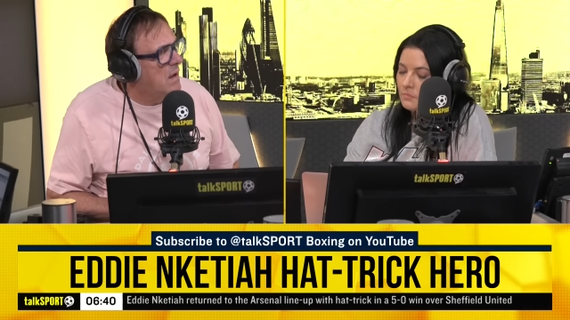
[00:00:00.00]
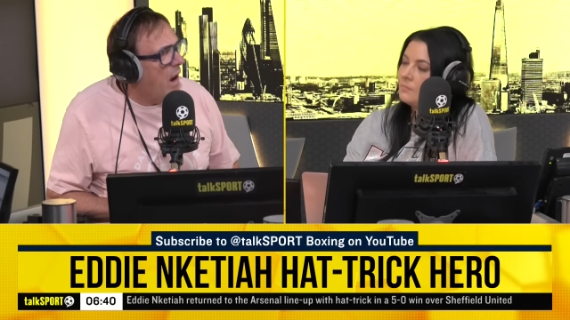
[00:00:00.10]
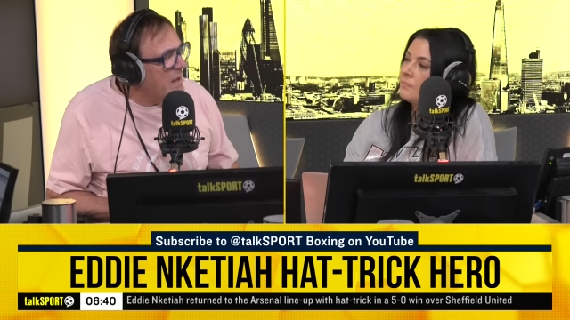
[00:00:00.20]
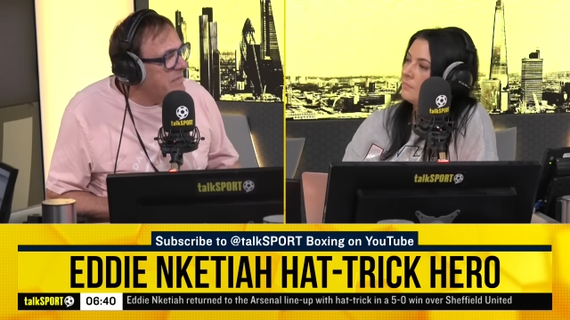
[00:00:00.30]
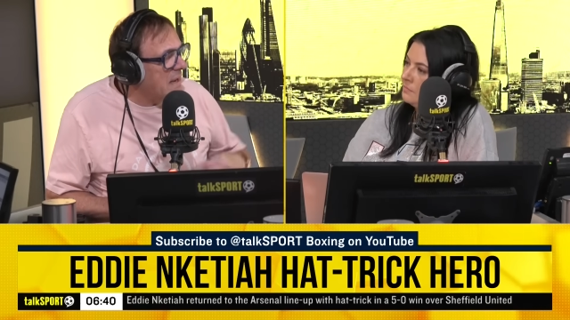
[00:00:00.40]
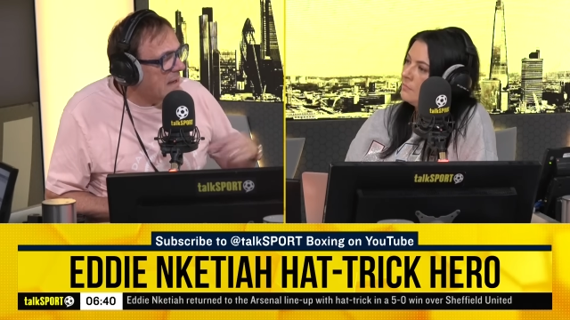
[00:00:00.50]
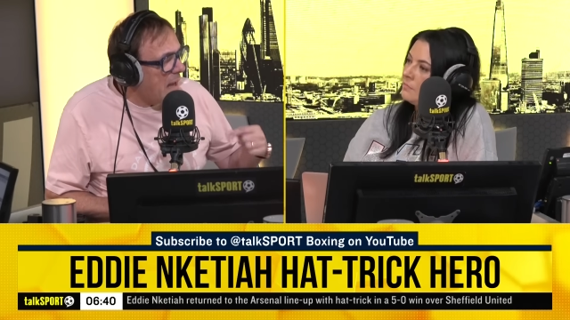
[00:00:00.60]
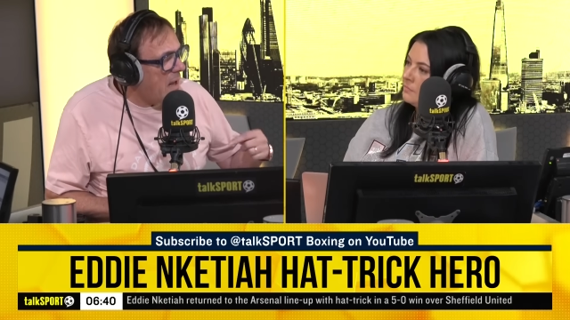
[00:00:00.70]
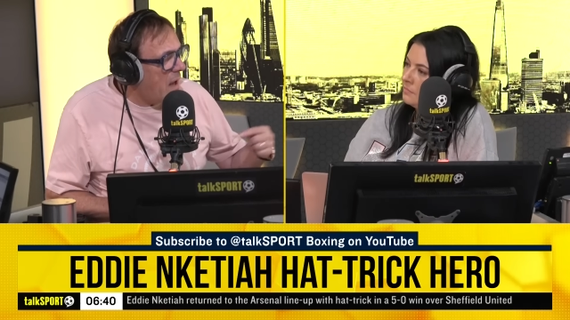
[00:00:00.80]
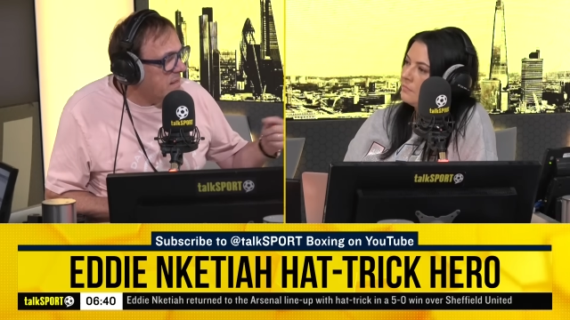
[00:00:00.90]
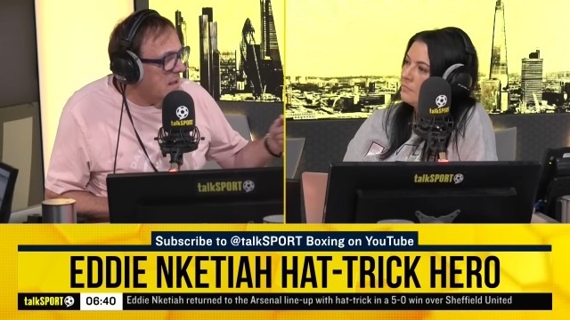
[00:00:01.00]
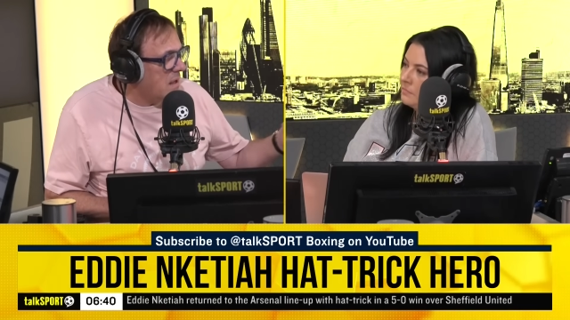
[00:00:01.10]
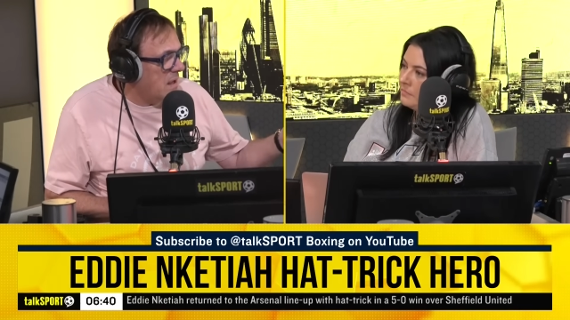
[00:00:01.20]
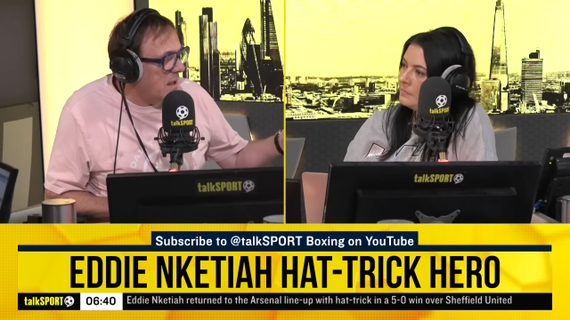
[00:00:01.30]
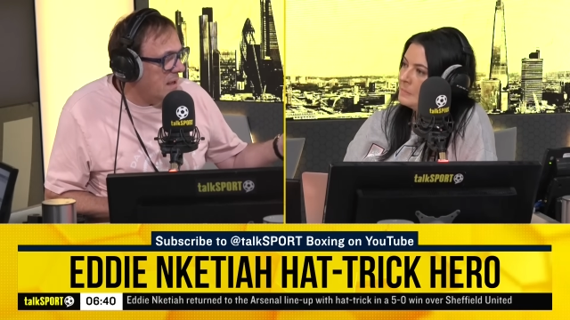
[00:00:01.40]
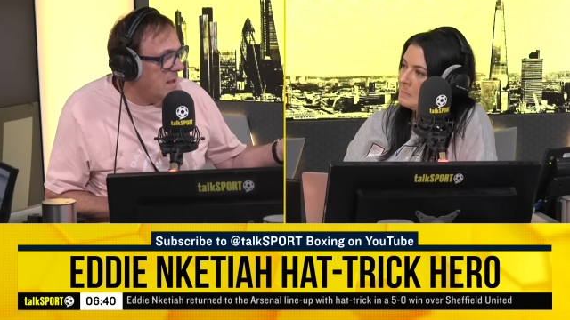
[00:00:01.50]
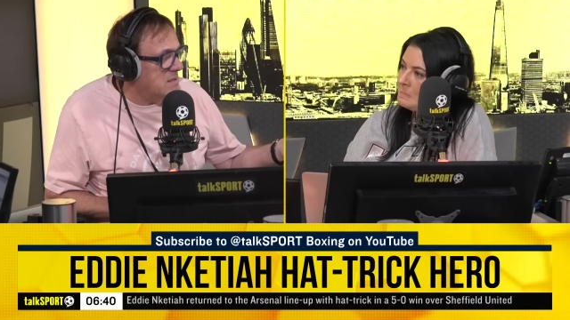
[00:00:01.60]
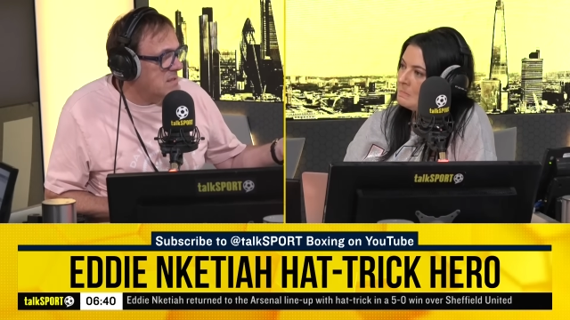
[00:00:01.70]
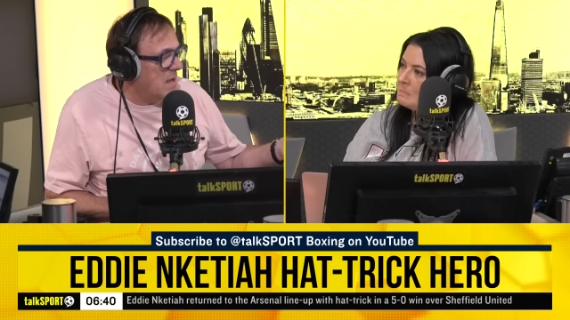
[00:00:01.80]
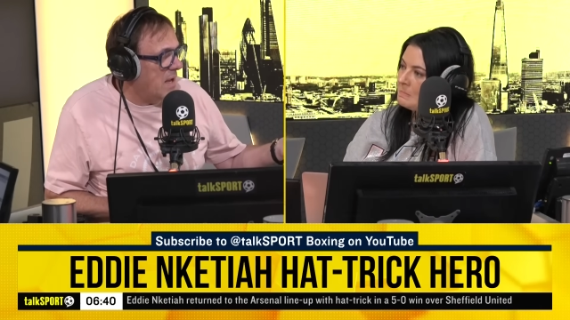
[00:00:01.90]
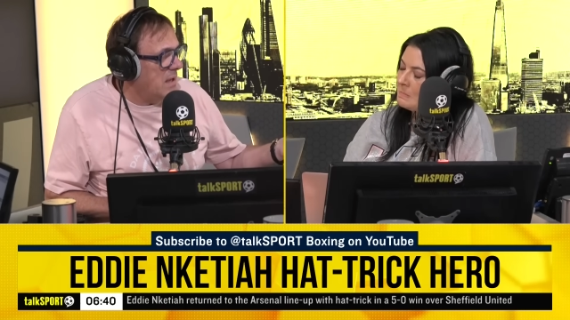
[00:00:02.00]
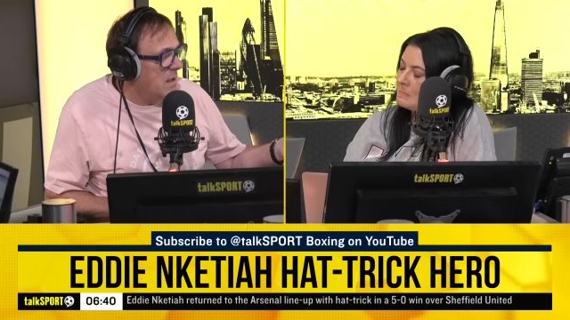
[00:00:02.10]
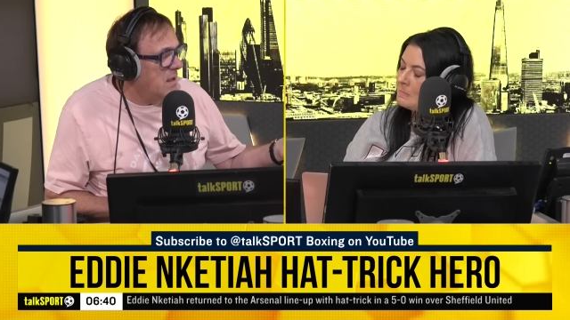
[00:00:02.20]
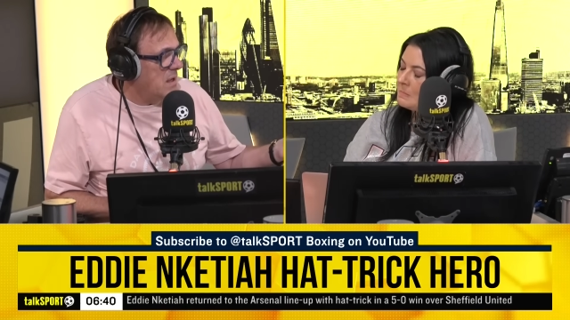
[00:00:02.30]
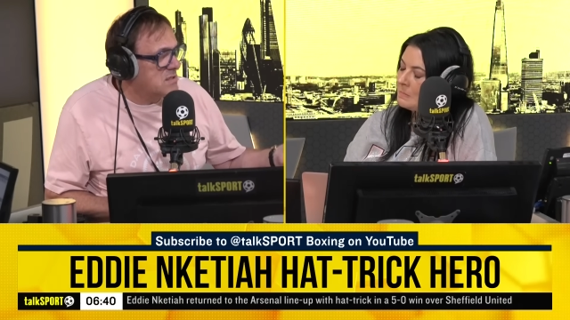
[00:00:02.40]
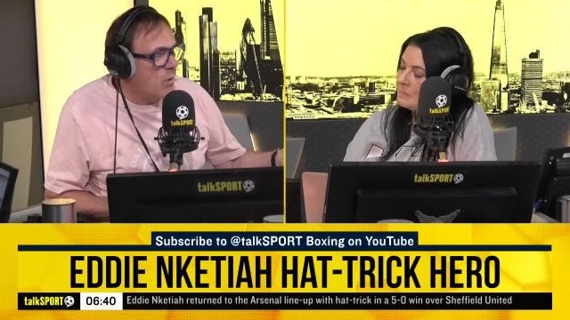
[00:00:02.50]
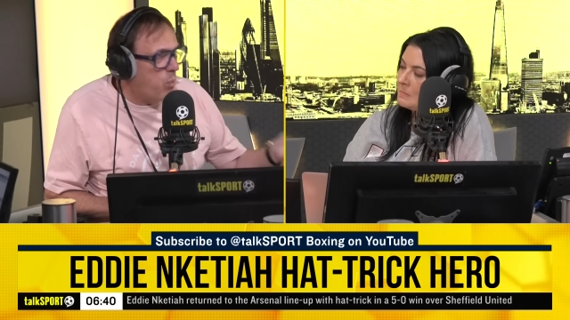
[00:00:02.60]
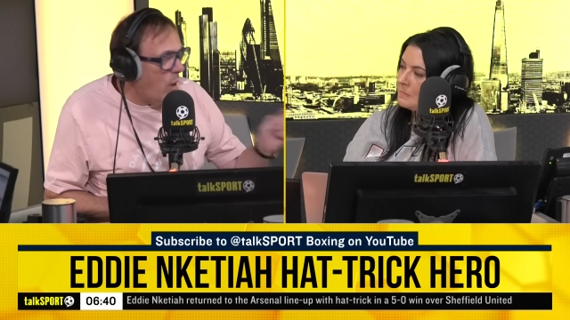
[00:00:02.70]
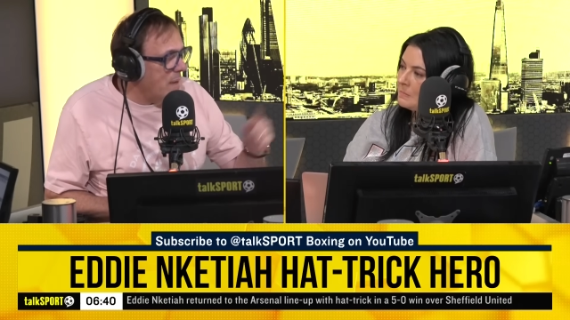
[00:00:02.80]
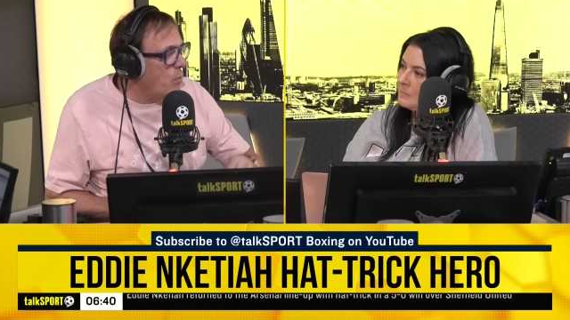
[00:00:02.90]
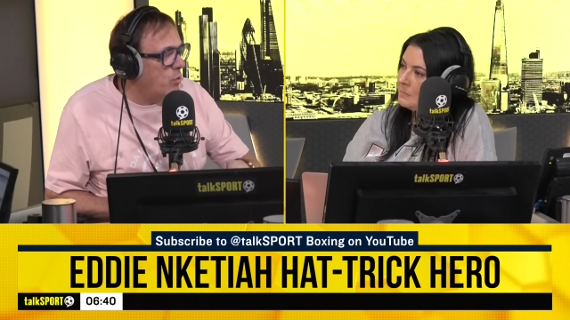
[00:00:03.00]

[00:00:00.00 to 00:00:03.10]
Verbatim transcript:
Speaker 1: I think I think Nketiah is a way more